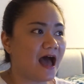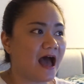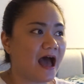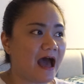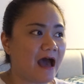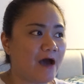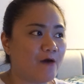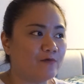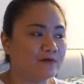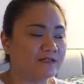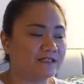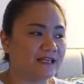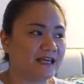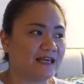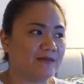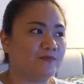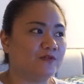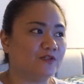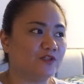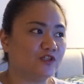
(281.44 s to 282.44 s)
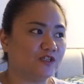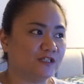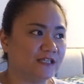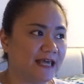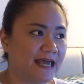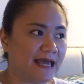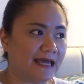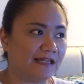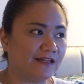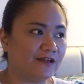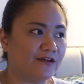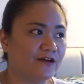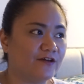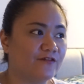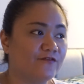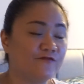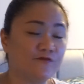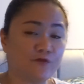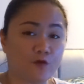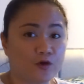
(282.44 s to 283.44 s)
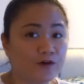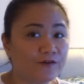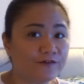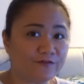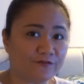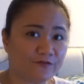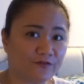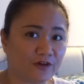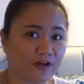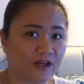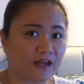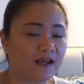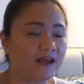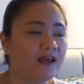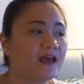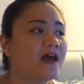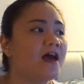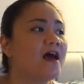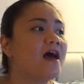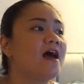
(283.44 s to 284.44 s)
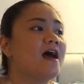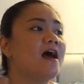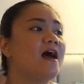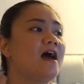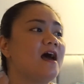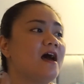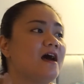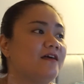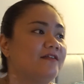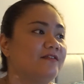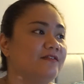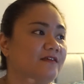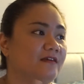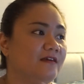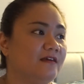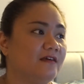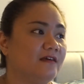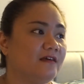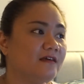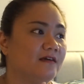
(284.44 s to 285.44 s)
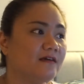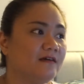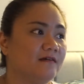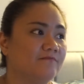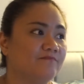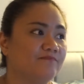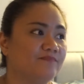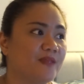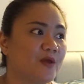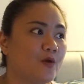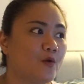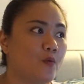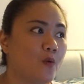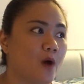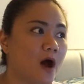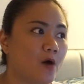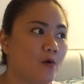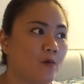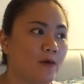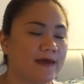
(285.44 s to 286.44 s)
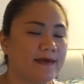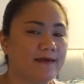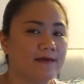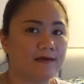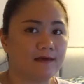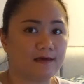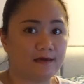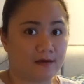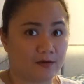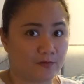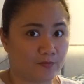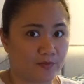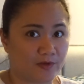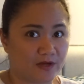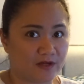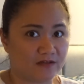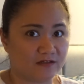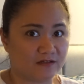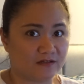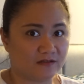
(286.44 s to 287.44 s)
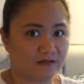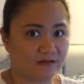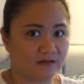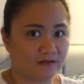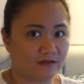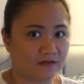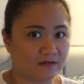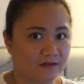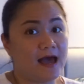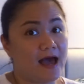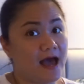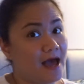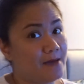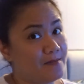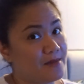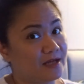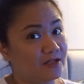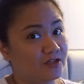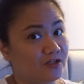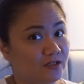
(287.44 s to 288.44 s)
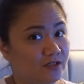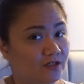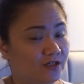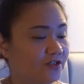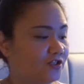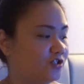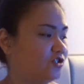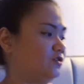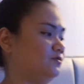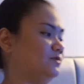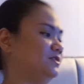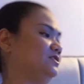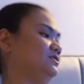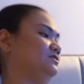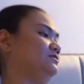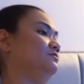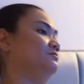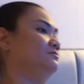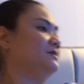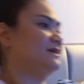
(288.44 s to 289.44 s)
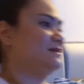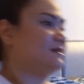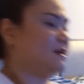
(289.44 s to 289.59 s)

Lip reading: I was able to get for free the Huawei earbuds. I'm actually going to show it to you right